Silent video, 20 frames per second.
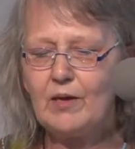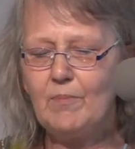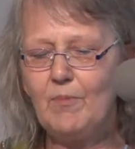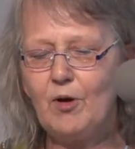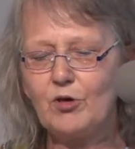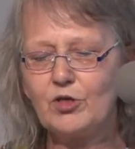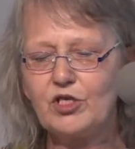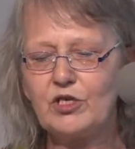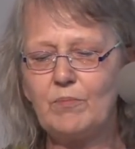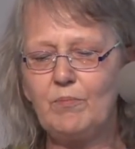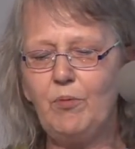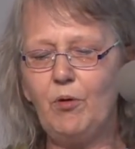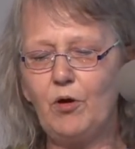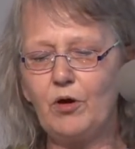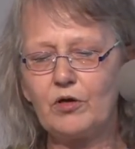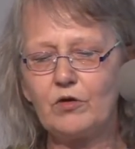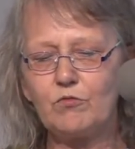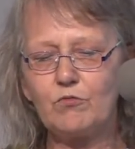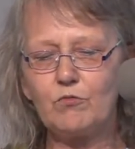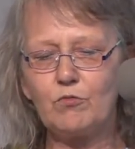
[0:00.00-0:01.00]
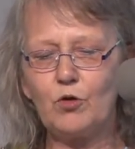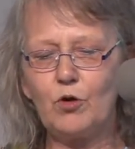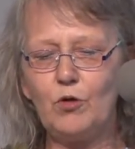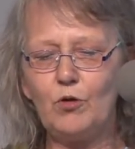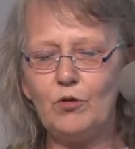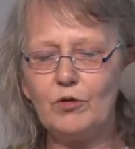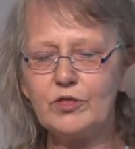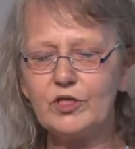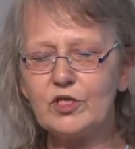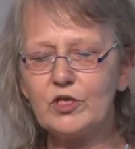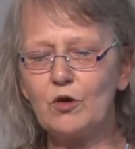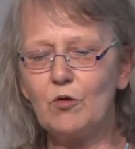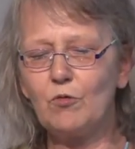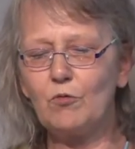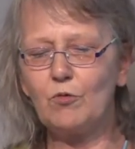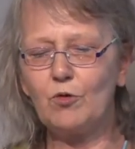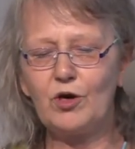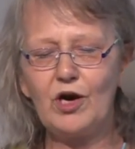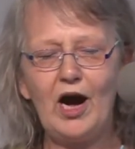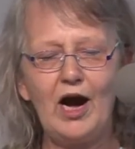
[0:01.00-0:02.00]
The most important roles
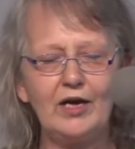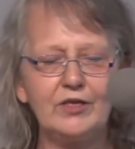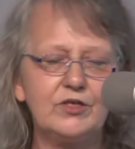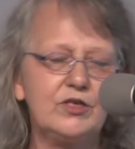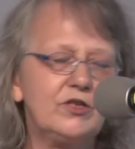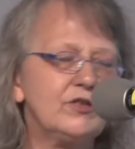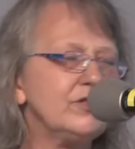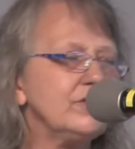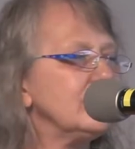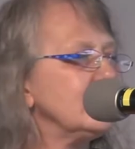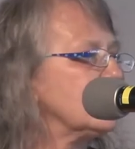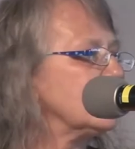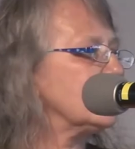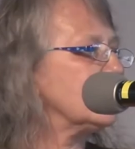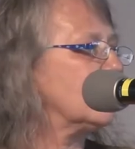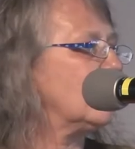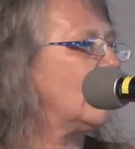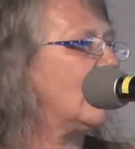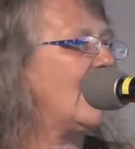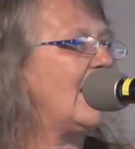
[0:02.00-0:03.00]
were hunters,